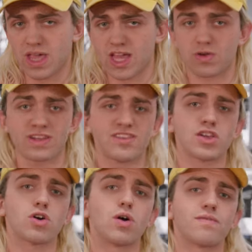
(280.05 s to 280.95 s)
increasing
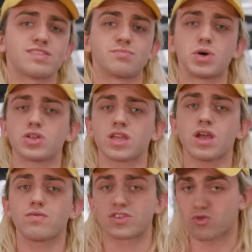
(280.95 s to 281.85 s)
your own visibility
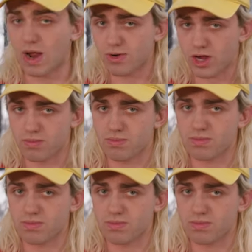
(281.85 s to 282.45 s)
of what's around you.